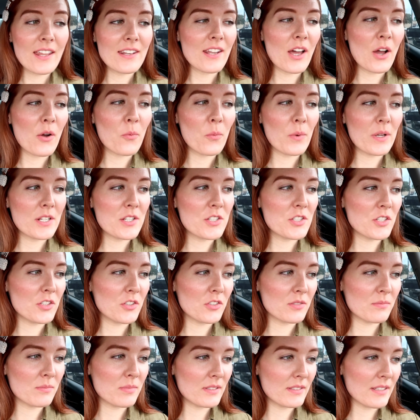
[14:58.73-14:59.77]
not
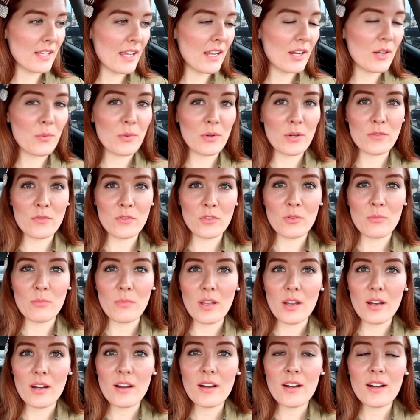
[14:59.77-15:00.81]
windshield, but like rear view
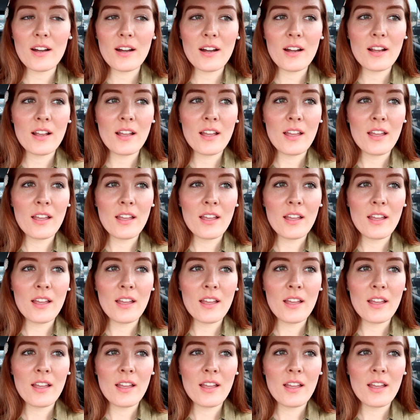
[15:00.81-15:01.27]
mirror